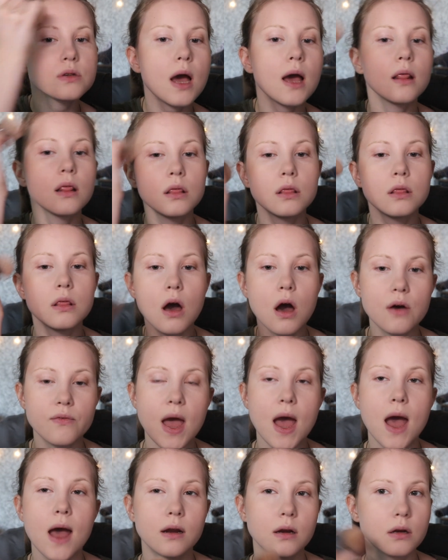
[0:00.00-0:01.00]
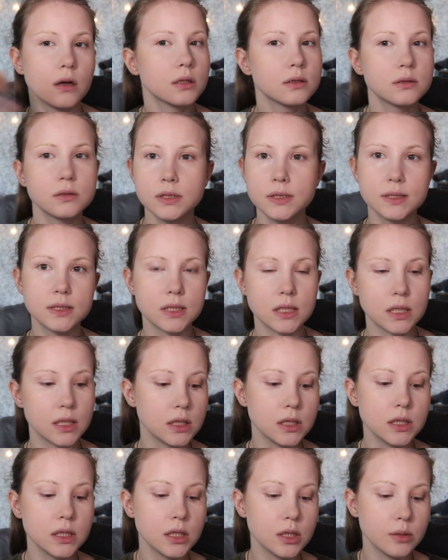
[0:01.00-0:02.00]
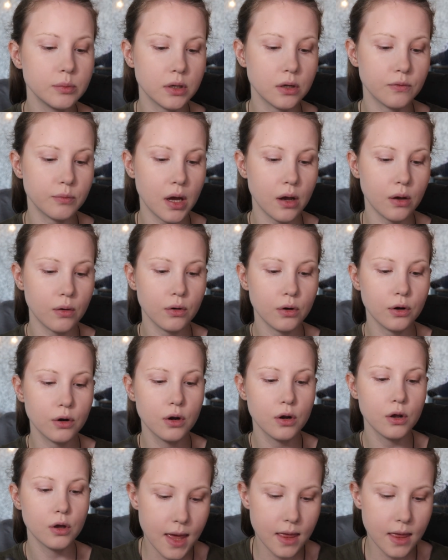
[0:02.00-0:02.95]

I love adding at least a little bit of powder.